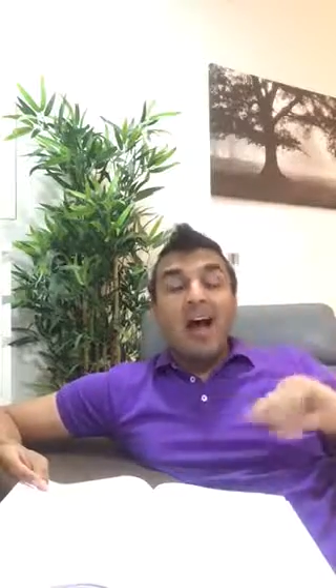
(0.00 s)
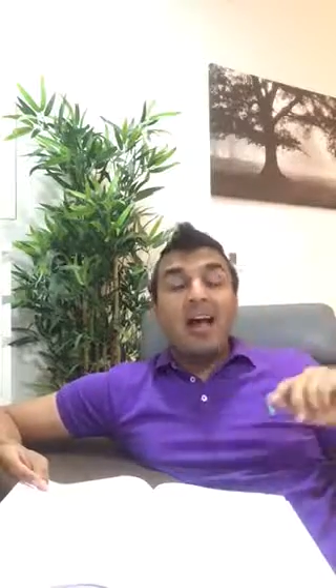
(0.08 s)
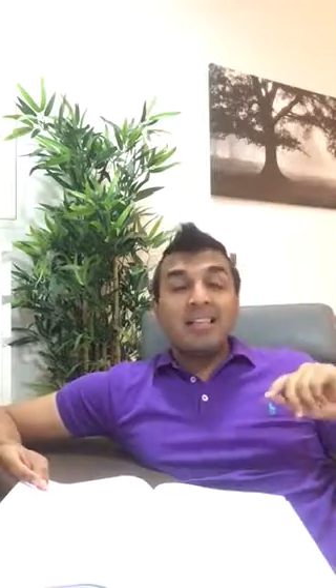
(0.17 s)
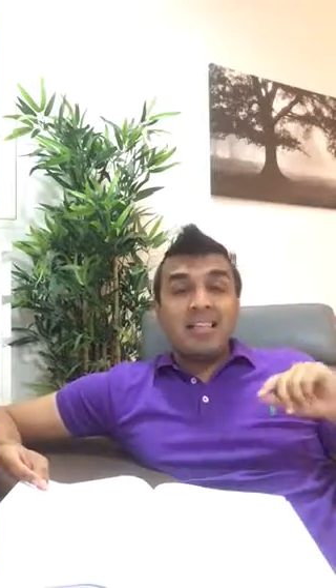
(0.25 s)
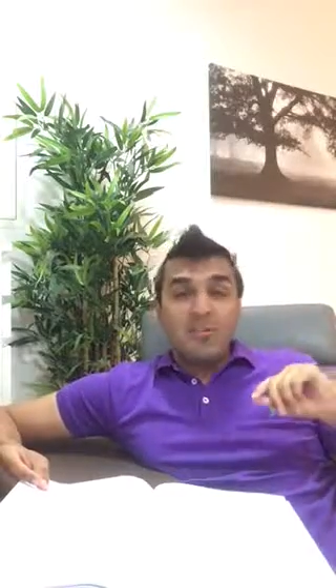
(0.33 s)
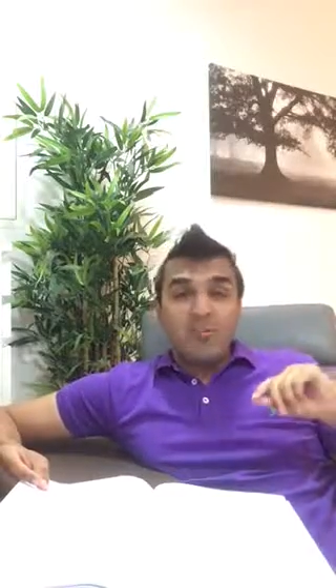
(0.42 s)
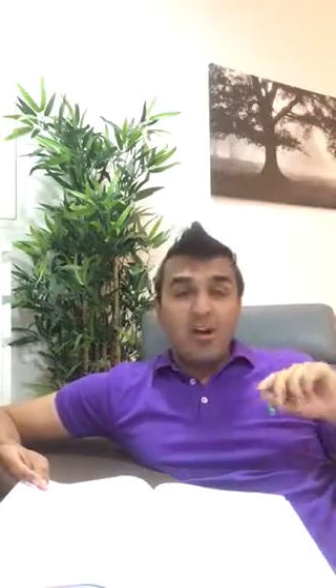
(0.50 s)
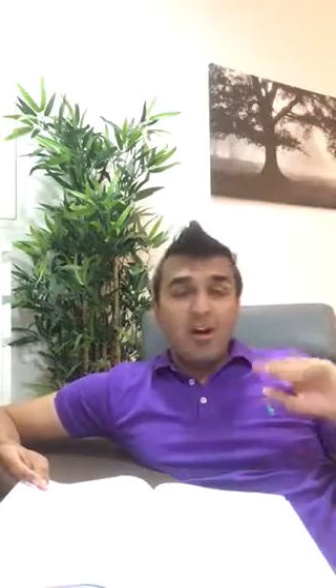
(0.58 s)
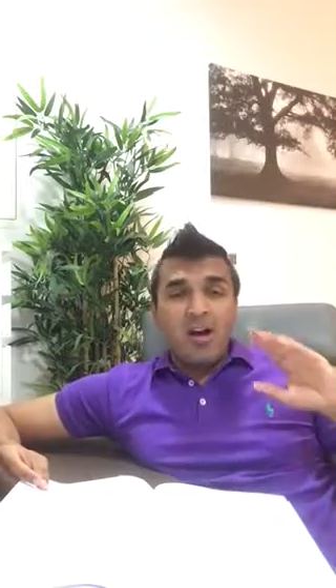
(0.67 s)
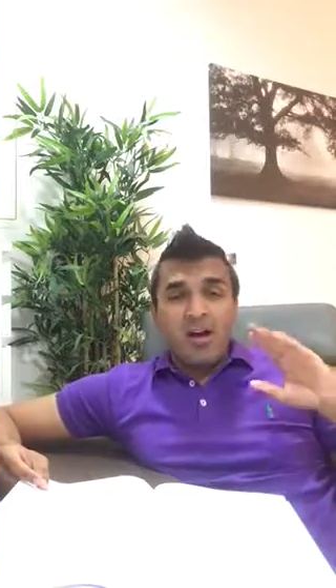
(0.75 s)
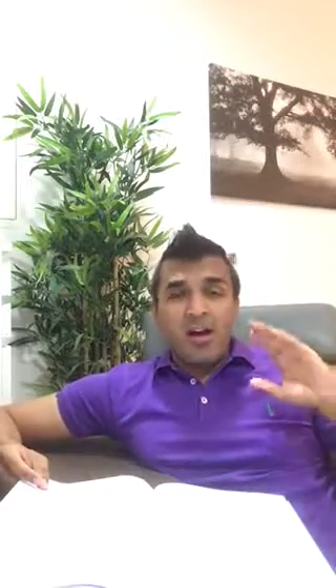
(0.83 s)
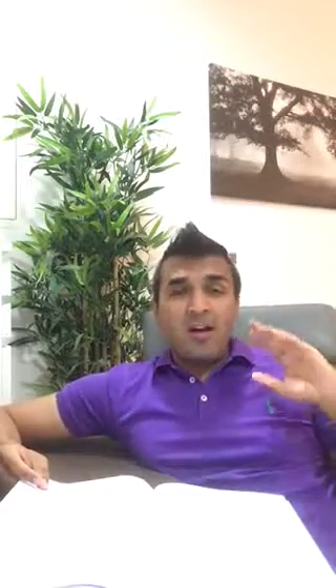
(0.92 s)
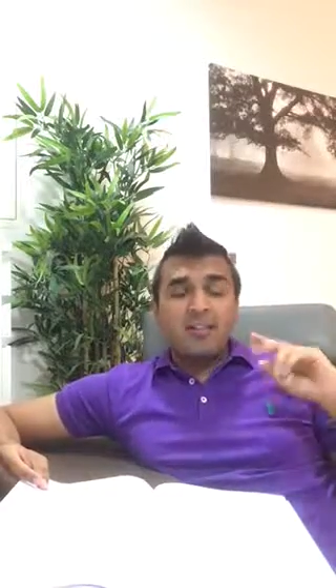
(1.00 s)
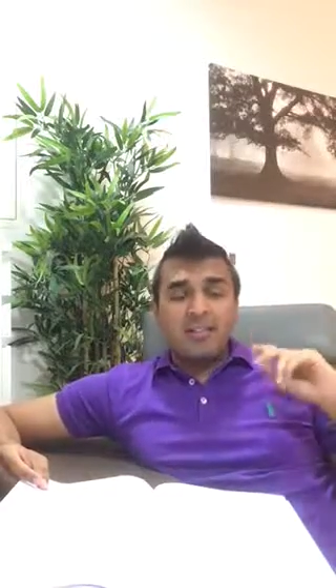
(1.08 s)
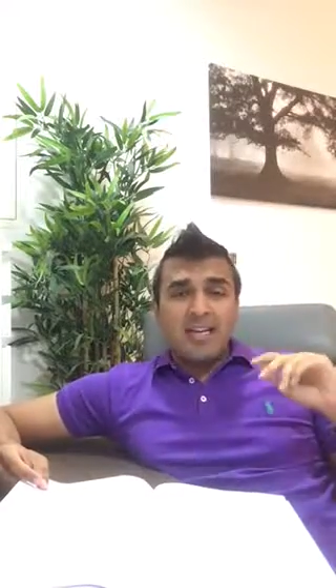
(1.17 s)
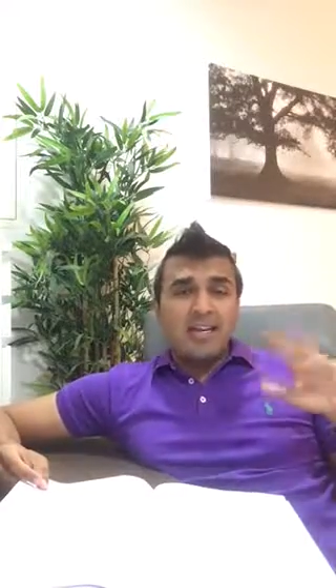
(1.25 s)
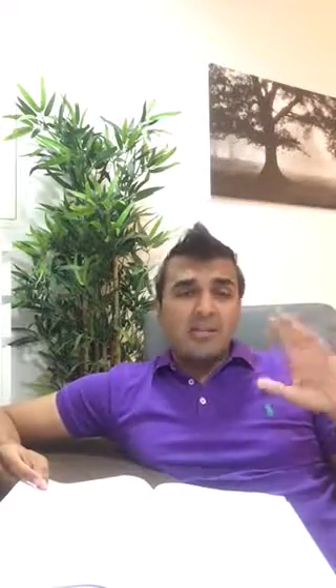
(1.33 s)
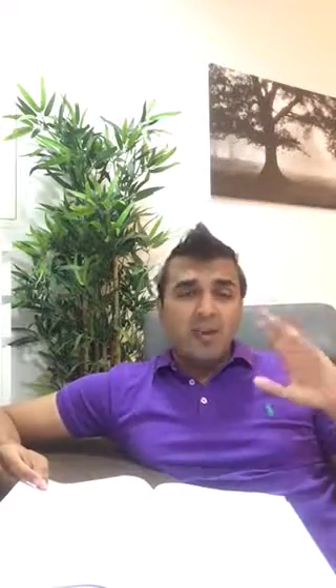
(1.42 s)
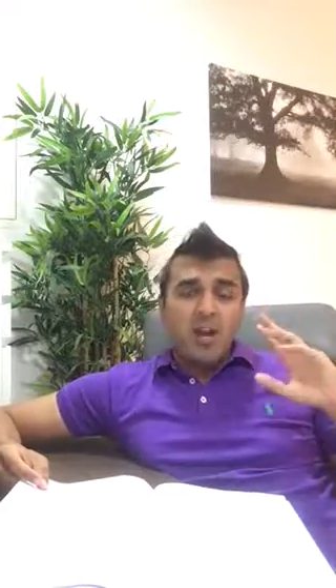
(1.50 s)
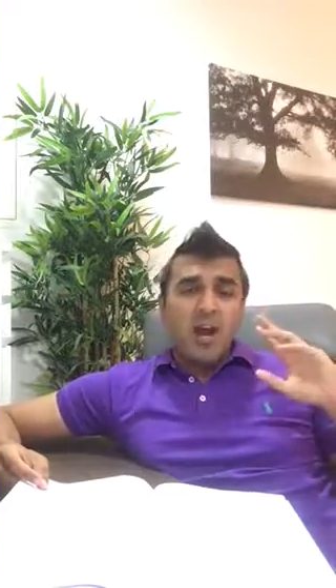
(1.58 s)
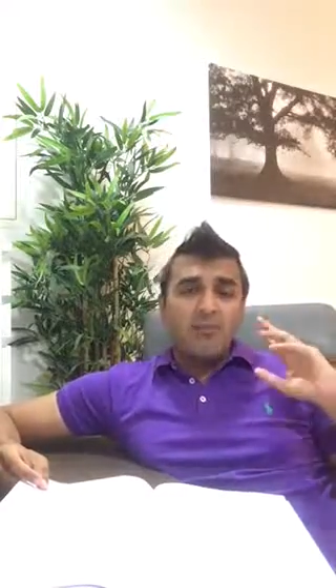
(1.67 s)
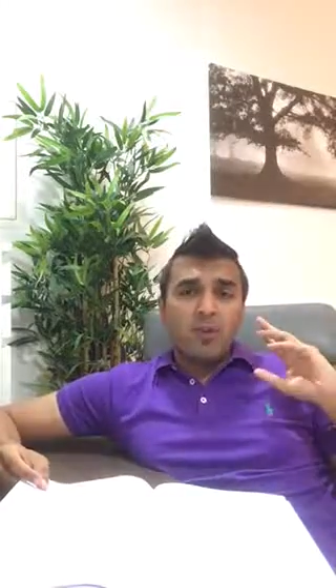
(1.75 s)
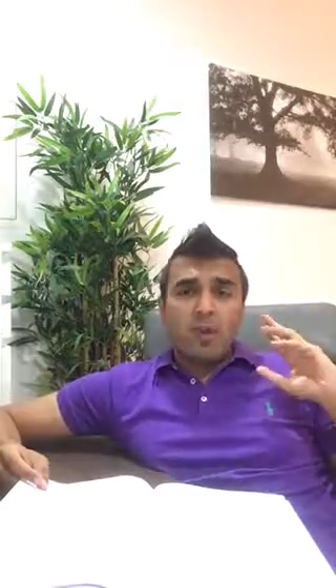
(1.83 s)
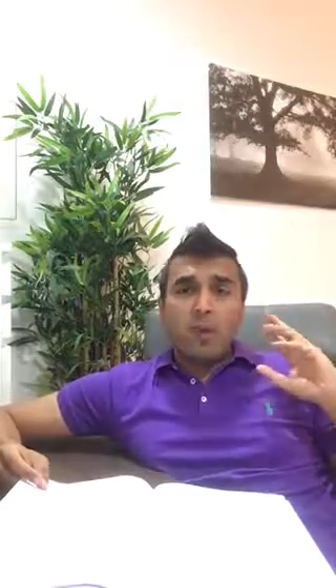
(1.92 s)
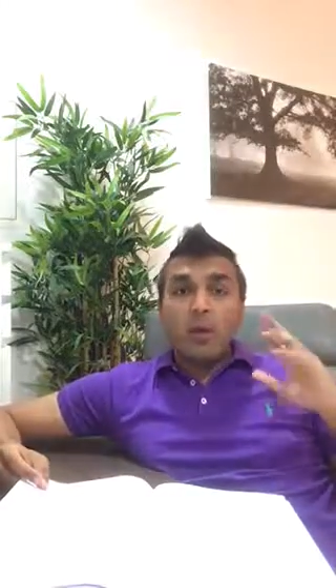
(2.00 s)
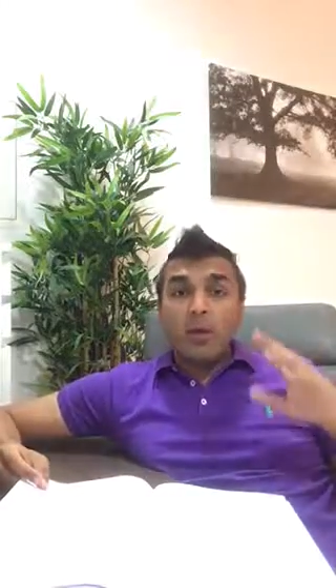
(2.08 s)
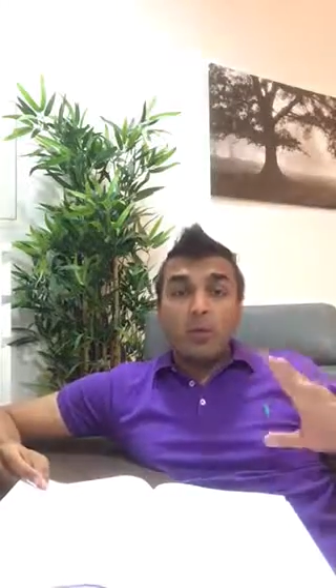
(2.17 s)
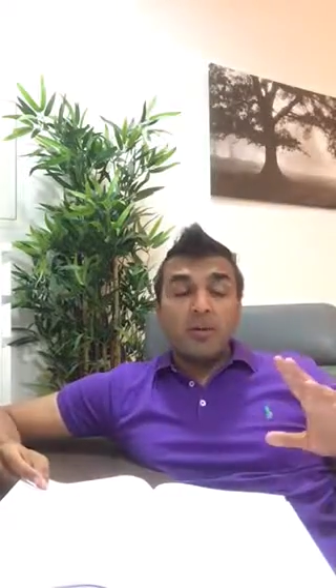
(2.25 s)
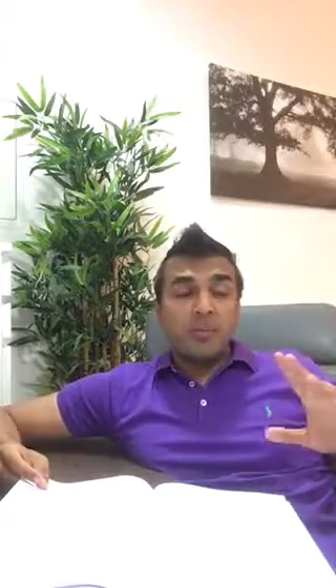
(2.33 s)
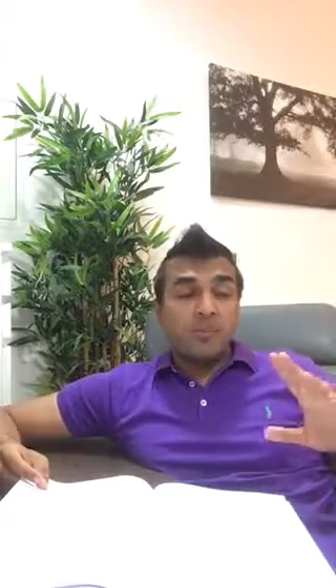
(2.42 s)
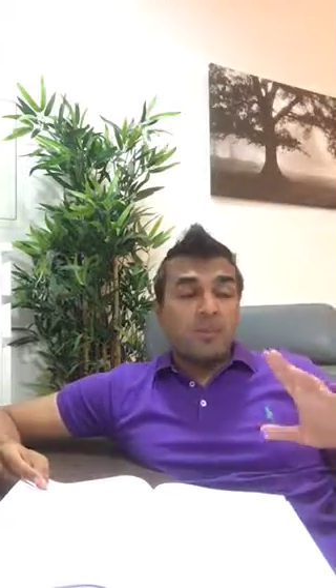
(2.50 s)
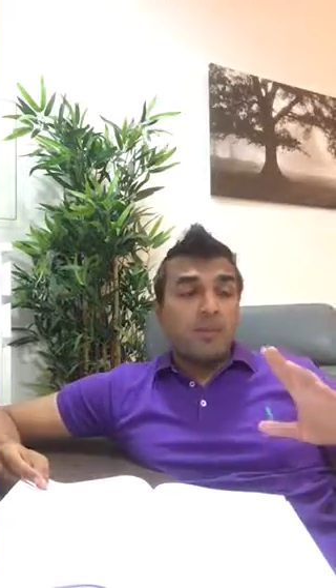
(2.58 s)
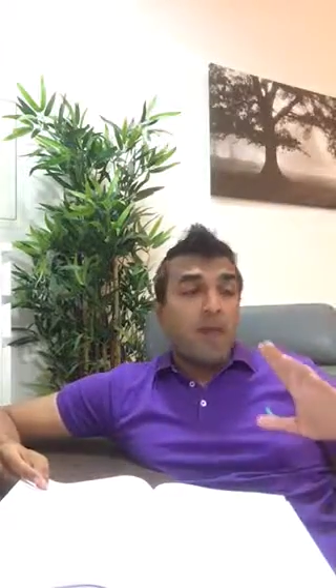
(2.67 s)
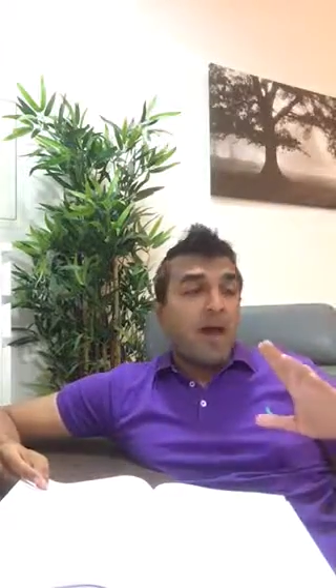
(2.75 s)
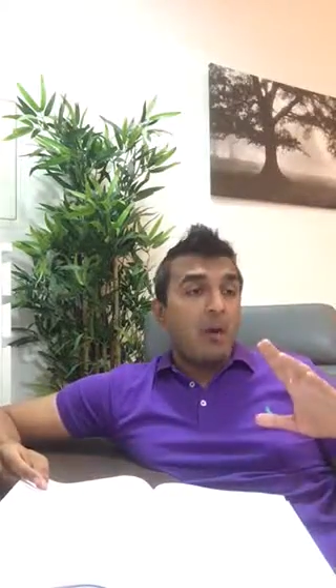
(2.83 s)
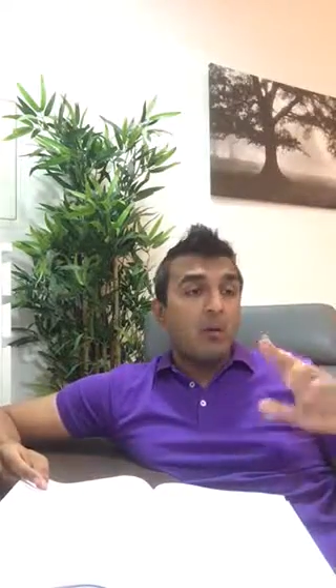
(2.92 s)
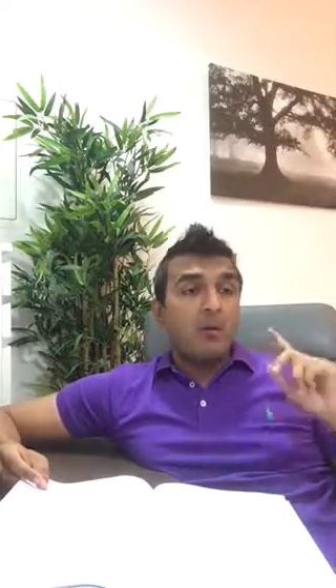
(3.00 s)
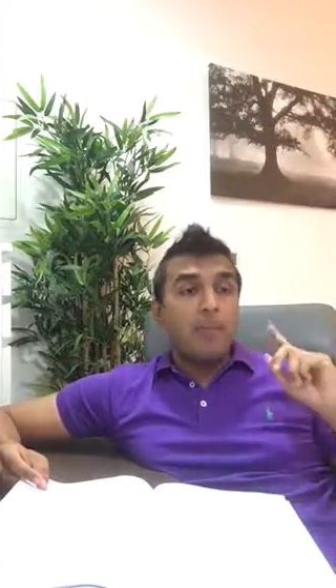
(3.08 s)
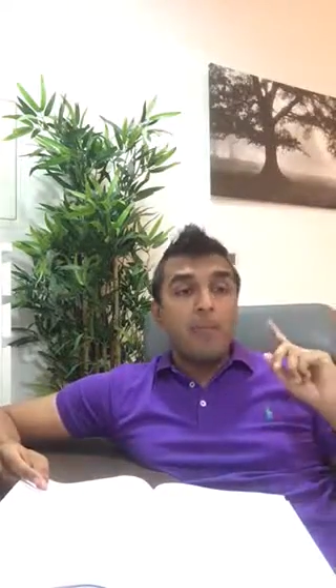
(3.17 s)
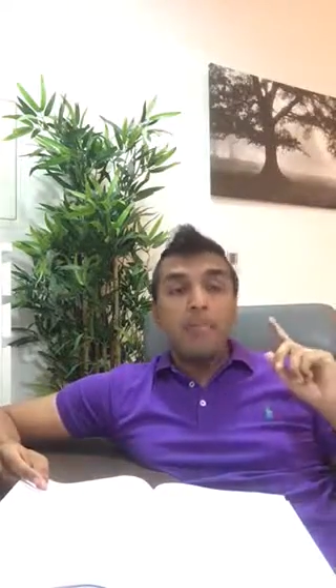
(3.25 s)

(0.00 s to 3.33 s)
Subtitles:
Hi Sandra, this is Asmar. I've got a quick question about